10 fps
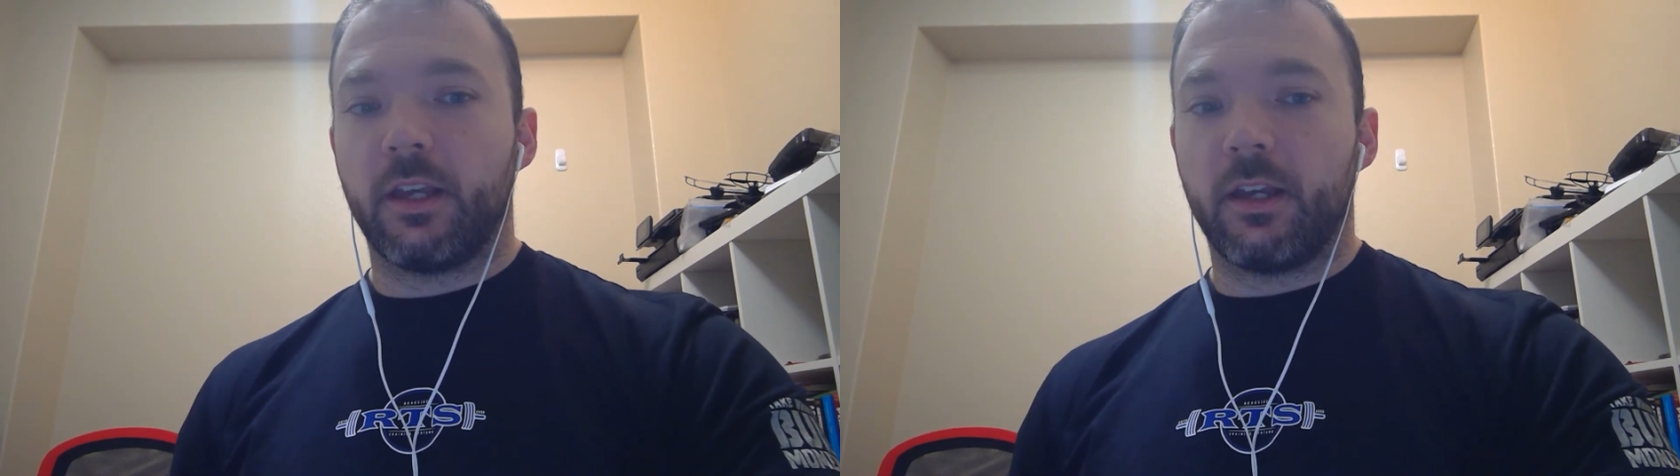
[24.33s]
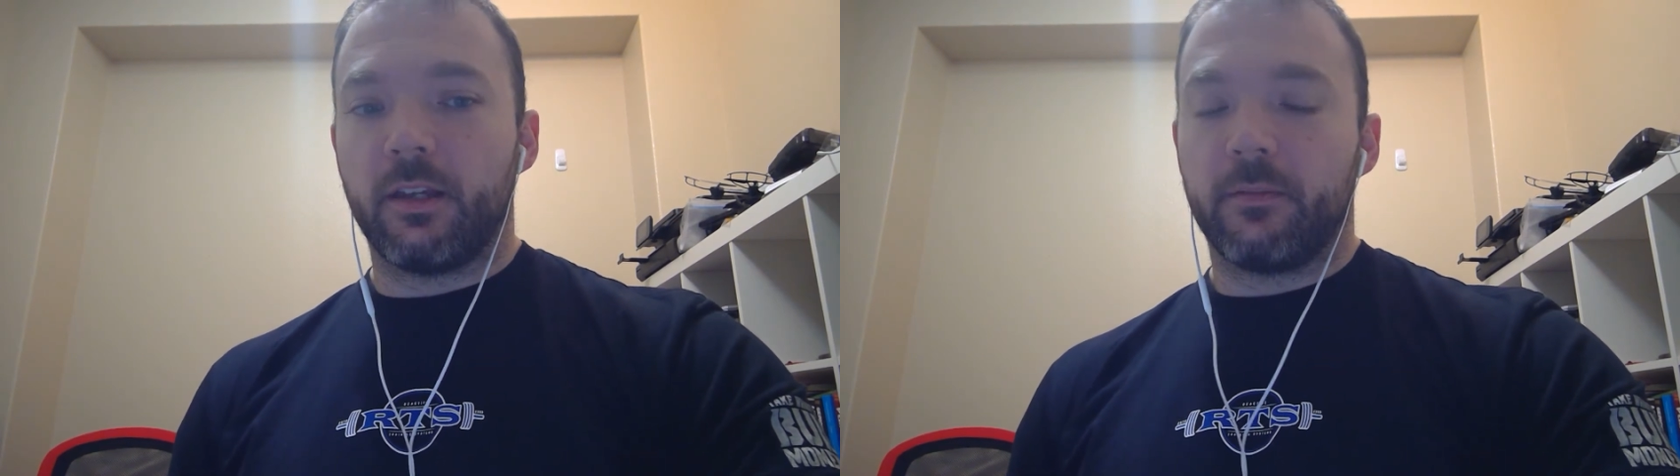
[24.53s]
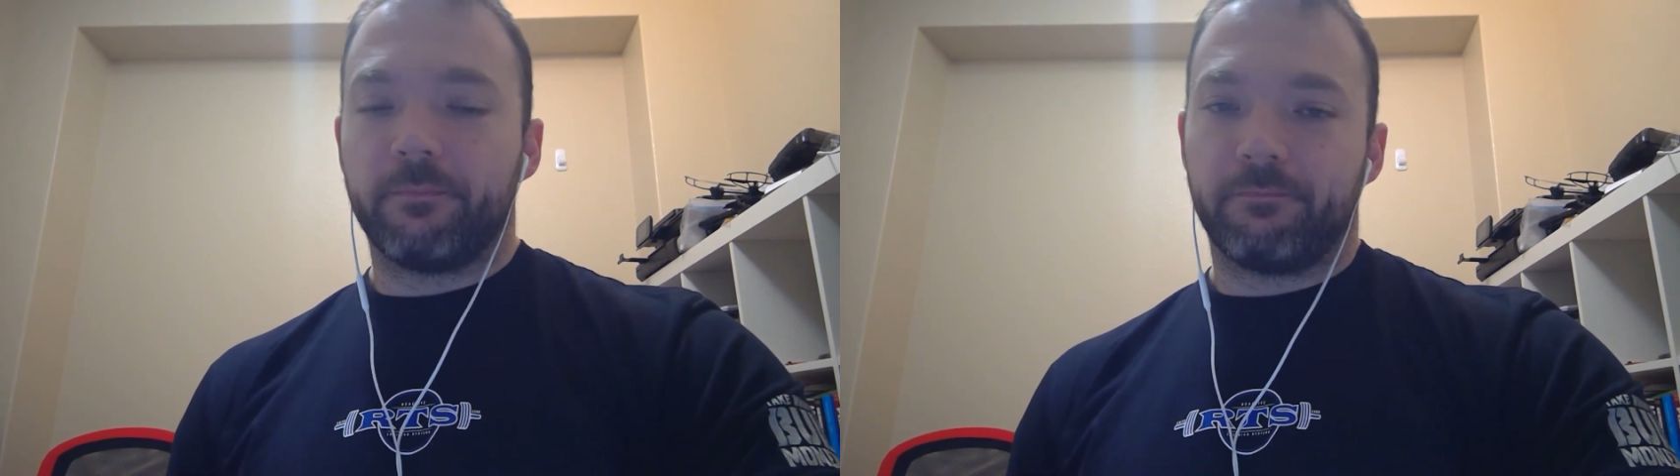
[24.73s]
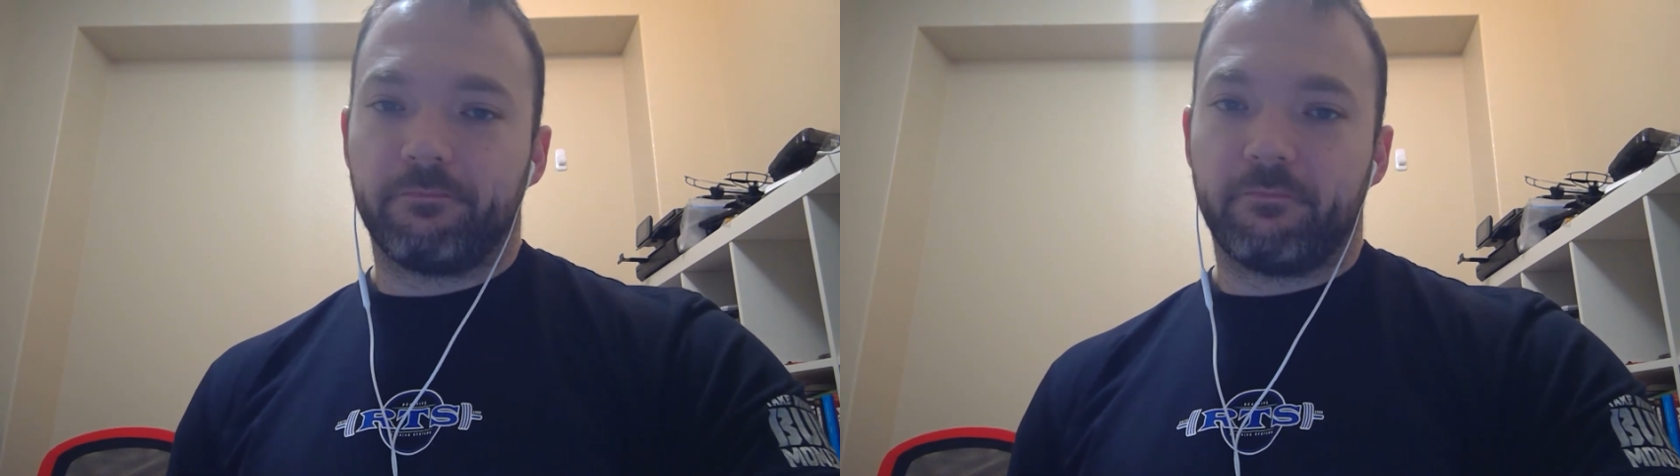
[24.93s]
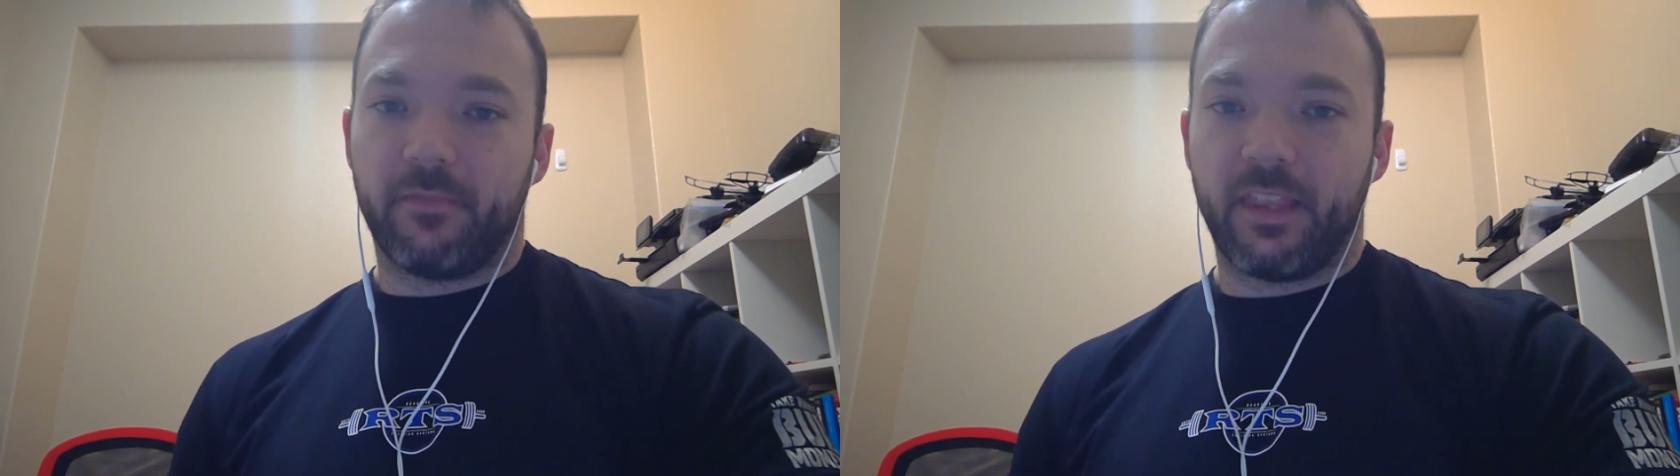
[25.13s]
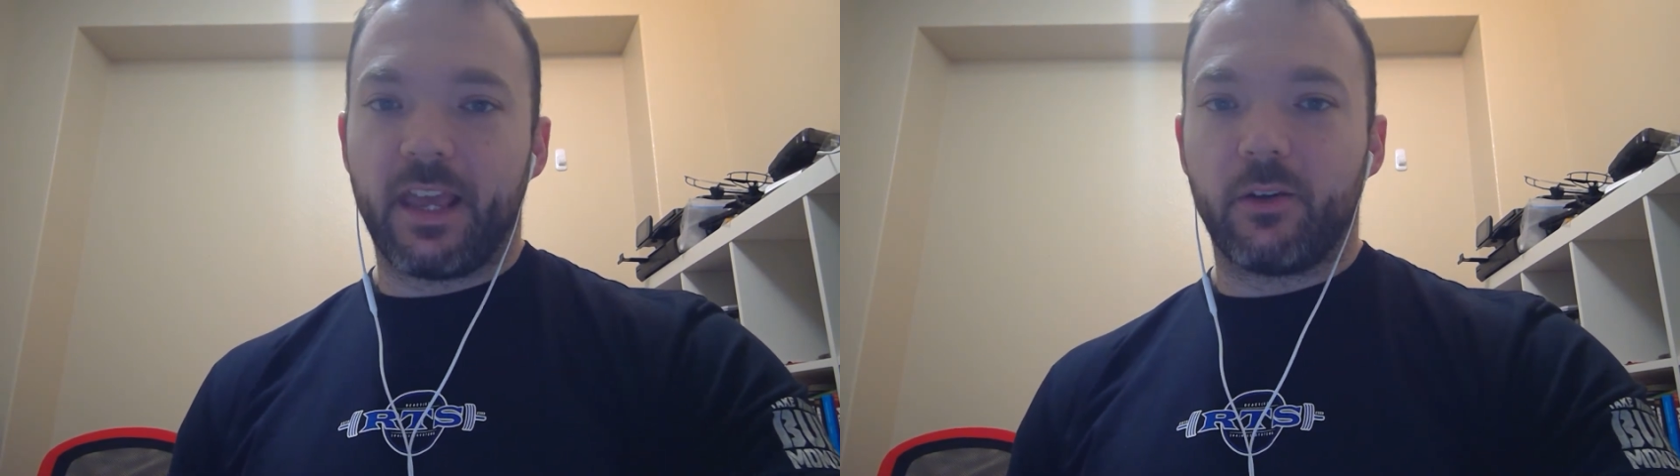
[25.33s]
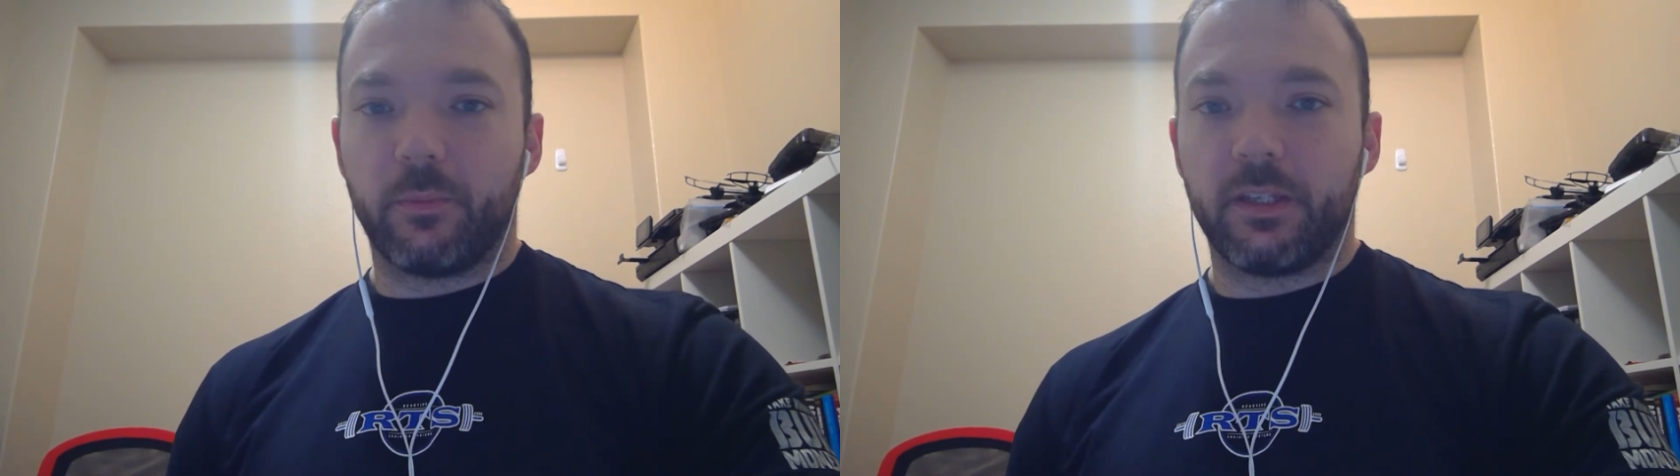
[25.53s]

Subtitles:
that'll